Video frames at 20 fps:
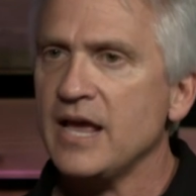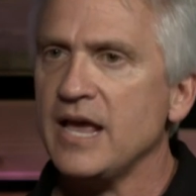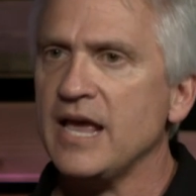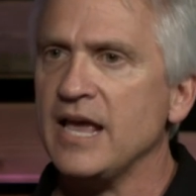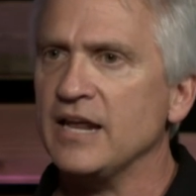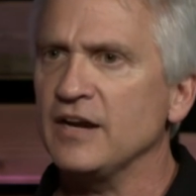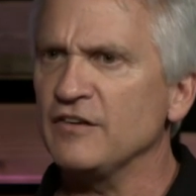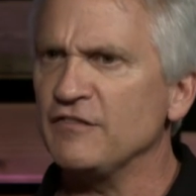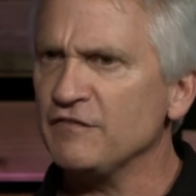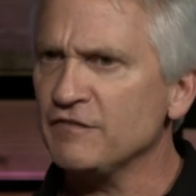
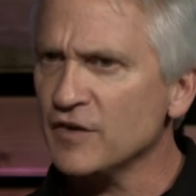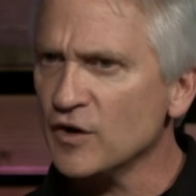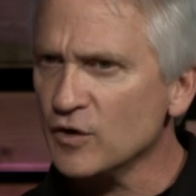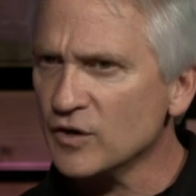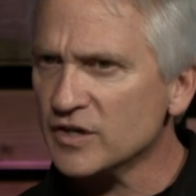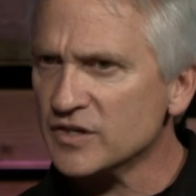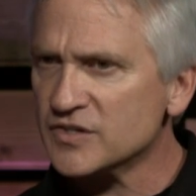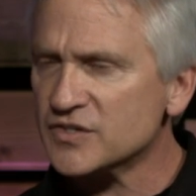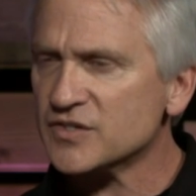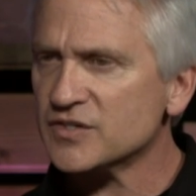and a
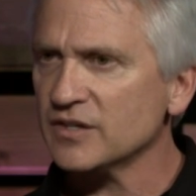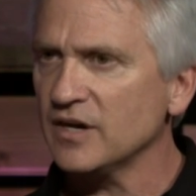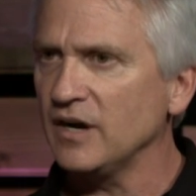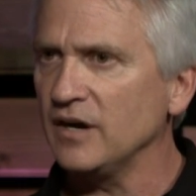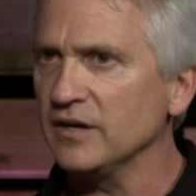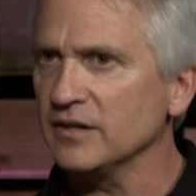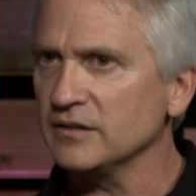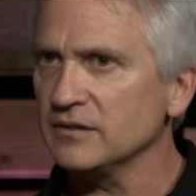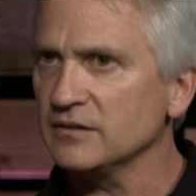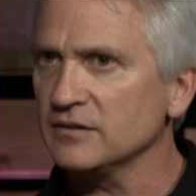focus
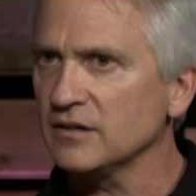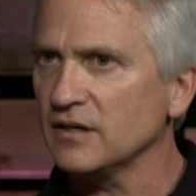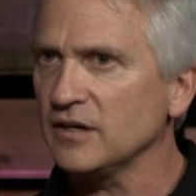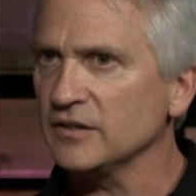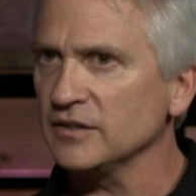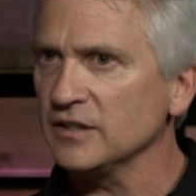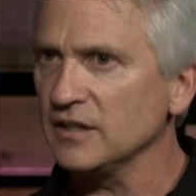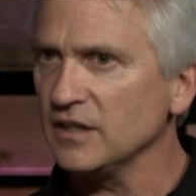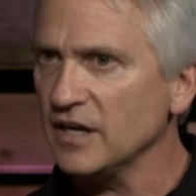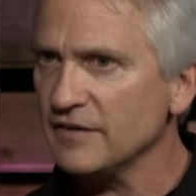on,
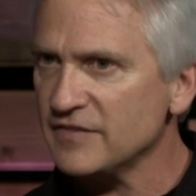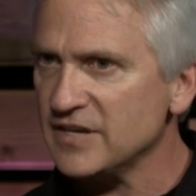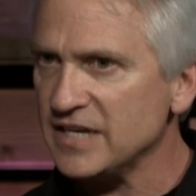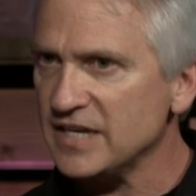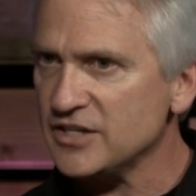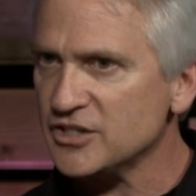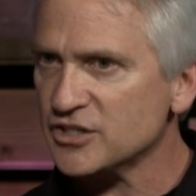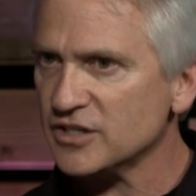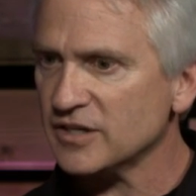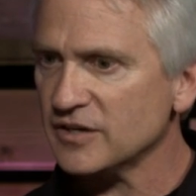on loving
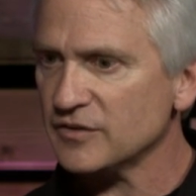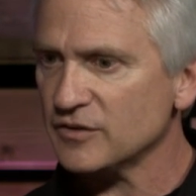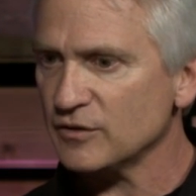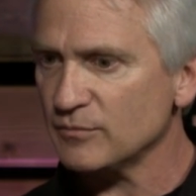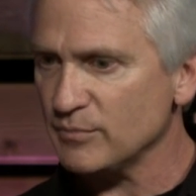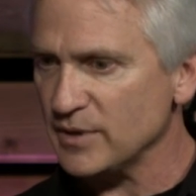each other,